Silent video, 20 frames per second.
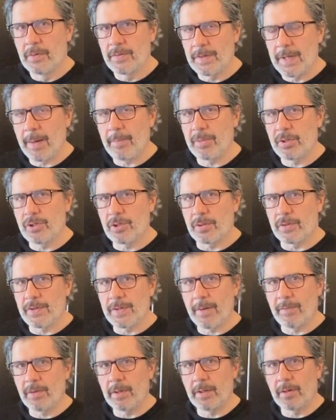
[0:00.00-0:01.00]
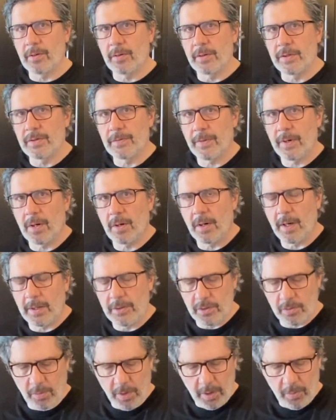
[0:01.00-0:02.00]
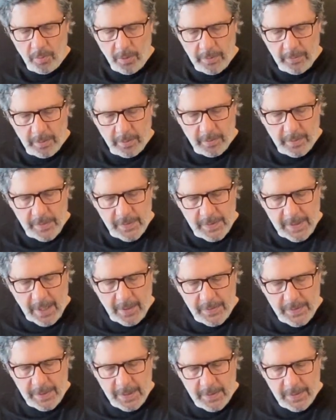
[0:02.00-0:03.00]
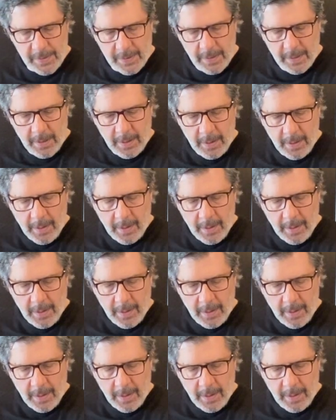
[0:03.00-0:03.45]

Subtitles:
temperature, 70 degrees Fahrenheit, 21 degrees Celsius.